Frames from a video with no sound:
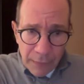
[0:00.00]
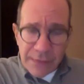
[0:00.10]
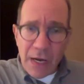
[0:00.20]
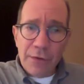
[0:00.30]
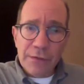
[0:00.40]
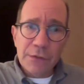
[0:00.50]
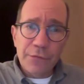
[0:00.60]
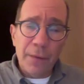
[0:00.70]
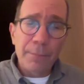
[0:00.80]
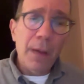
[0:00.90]
terrorists
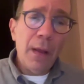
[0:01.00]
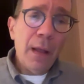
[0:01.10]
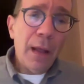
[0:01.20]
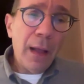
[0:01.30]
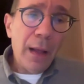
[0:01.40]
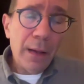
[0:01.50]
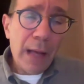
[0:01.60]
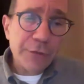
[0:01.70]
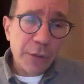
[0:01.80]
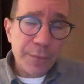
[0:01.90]
from
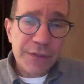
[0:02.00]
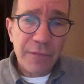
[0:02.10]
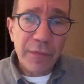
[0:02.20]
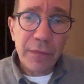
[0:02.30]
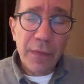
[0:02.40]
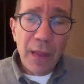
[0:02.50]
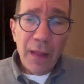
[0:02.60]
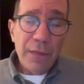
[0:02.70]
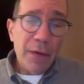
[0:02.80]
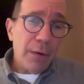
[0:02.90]
October 7th,
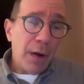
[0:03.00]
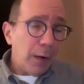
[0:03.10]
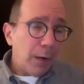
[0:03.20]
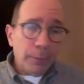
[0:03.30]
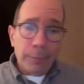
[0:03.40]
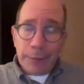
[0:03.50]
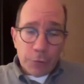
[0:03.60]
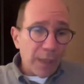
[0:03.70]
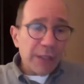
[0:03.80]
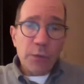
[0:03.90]
there are,
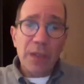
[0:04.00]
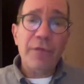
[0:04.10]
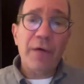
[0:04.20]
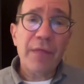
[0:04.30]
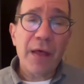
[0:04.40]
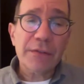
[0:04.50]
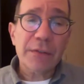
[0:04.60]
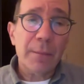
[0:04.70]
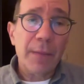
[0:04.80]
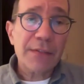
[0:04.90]
25,000
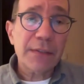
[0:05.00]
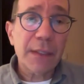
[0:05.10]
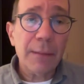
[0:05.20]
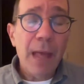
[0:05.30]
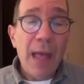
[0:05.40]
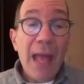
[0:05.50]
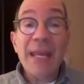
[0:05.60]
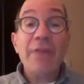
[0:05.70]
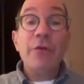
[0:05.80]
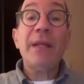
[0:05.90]
Hamasnikim, and
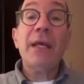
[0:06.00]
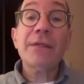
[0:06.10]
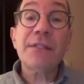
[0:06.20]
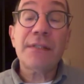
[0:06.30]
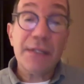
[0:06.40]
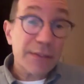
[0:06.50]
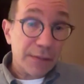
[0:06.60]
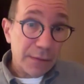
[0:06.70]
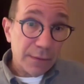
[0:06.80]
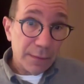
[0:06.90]
everybody else is
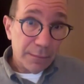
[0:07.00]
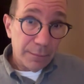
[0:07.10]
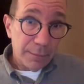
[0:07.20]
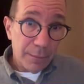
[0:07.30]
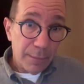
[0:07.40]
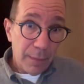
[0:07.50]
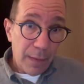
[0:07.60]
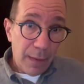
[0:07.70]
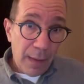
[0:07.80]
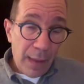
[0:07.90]
innocent.
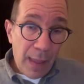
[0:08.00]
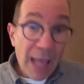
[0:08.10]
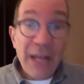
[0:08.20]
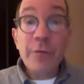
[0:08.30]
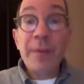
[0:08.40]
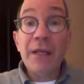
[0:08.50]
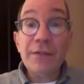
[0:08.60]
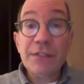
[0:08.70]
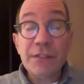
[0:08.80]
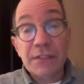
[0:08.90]
And everybody
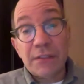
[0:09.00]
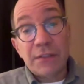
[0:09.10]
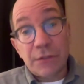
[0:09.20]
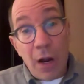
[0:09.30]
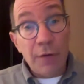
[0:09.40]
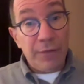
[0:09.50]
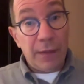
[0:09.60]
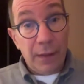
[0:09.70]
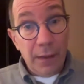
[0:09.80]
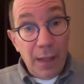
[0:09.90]
else is
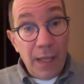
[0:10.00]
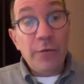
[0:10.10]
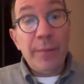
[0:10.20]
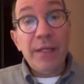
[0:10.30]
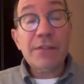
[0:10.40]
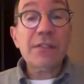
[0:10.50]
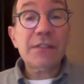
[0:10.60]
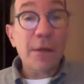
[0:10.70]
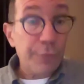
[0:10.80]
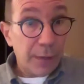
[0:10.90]
starving, and everybody else is
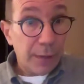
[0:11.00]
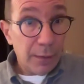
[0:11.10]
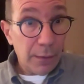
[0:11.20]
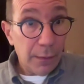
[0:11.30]
suffering.